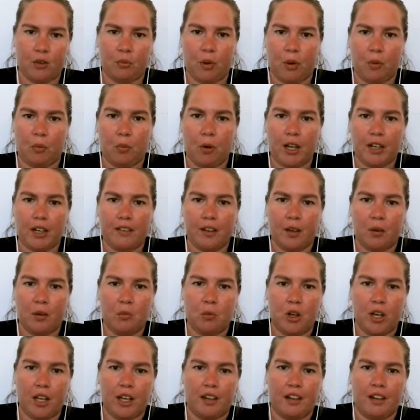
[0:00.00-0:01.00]
where
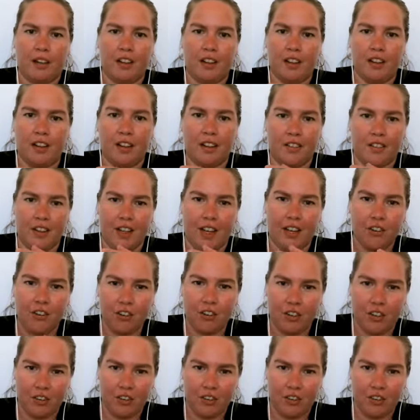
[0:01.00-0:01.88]
the energy